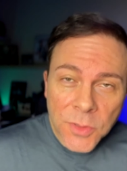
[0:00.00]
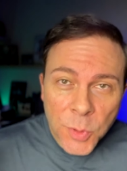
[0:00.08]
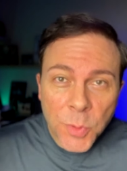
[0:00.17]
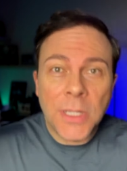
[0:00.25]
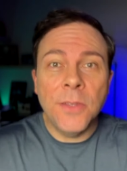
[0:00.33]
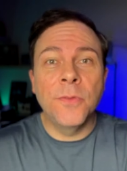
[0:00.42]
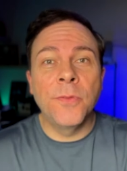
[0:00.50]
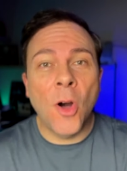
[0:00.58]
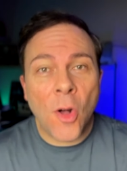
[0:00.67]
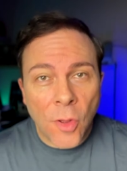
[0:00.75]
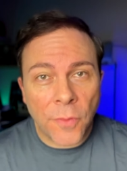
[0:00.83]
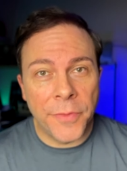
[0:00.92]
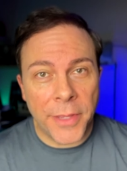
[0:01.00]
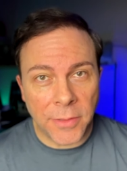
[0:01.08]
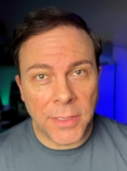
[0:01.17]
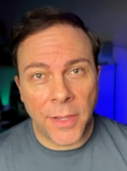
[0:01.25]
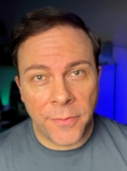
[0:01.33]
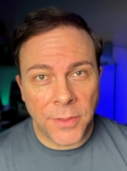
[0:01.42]
to evolve their
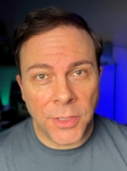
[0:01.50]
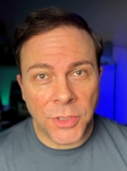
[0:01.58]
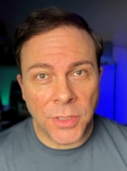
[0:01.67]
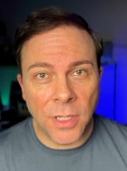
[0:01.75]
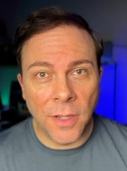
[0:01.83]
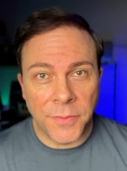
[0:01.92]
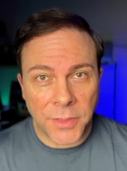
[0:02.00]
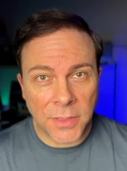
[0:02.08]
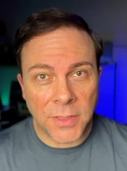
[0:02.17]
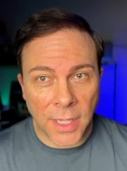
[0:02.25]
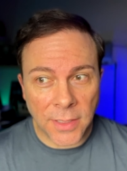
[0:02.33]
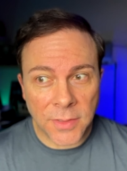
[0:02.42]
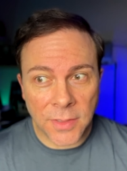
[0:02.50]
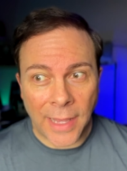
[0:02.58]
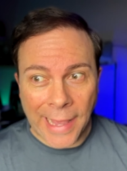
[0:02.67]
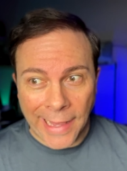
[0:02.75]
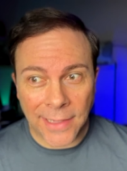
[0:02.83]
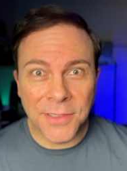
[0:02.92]
definition of success
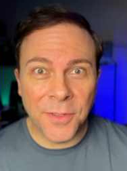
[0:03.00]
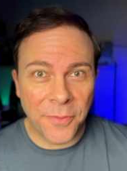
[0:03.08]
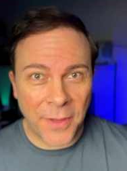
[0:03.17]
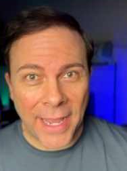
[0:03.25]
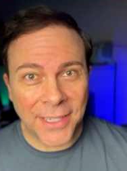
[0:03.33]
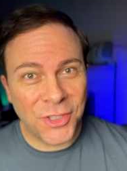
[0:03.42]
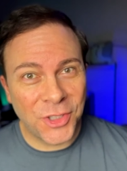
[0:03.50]
as the facts